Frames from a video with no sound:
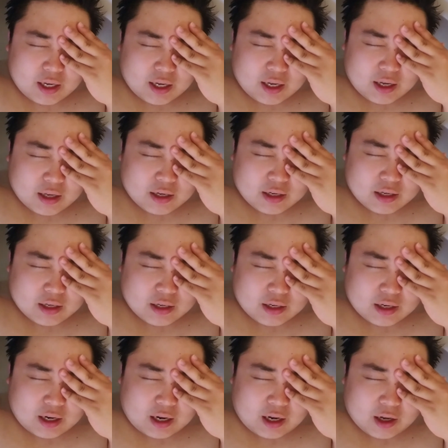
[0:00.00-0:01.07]

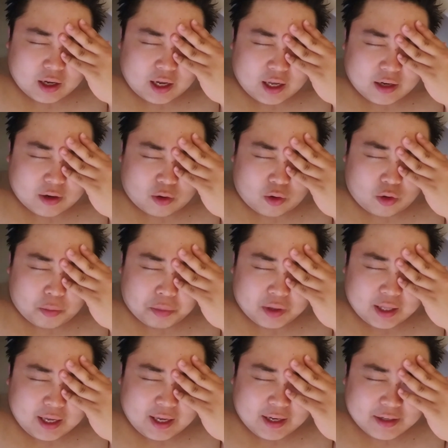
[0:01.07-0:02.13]
And I had a whole
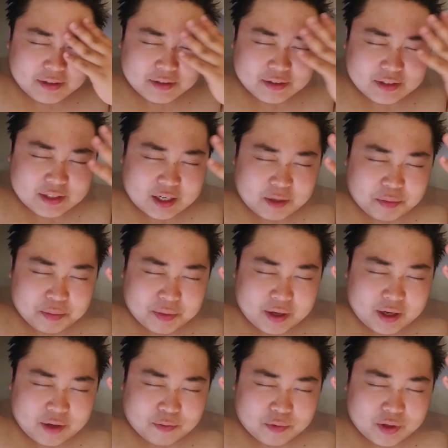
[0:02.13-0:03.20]
plan set up in my
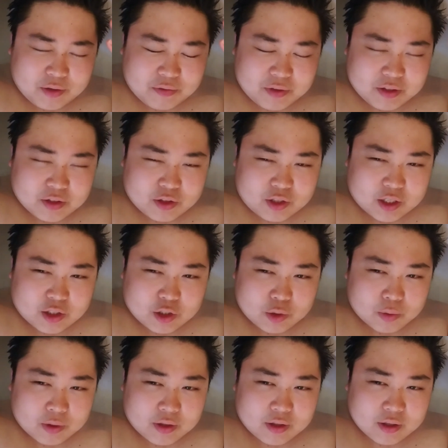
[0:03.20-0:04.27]
head. We didn't get to
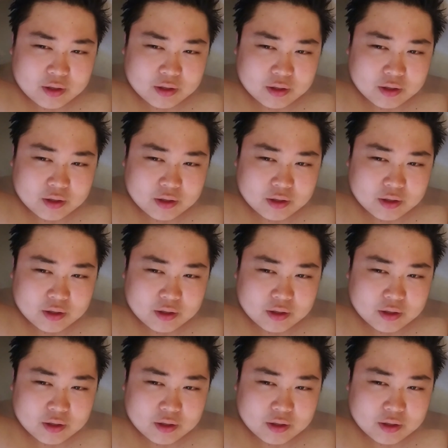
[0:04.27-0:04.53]
do anything.